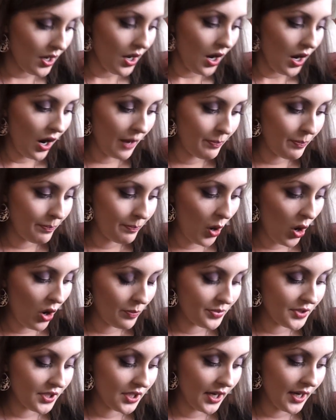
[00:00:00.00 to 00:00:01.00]
I
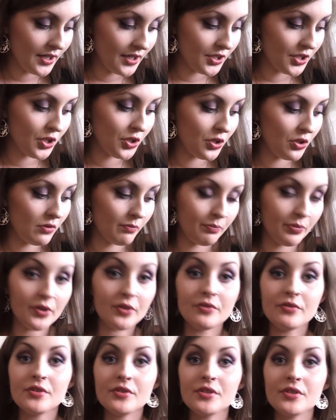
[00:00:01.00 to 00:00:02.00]
popped into
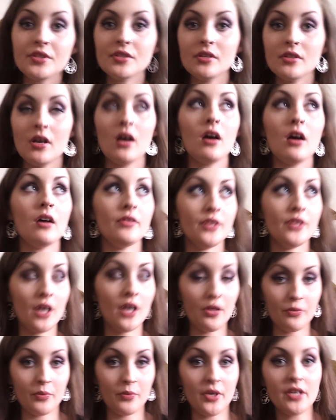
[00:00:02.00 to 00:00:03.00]
Boots the
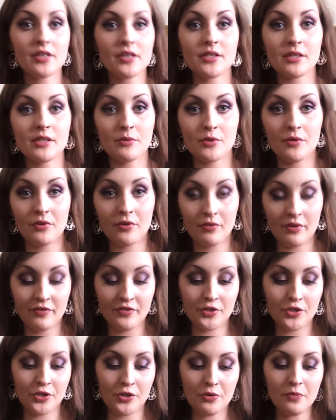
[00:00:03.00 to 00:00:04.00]
other week because they were doing 3 for
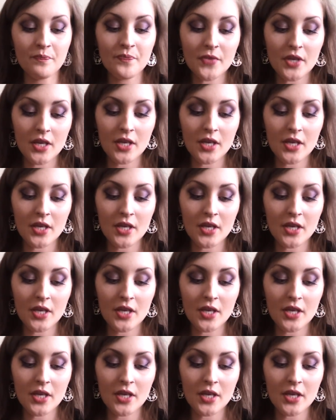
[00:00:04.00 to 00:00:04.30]
$2.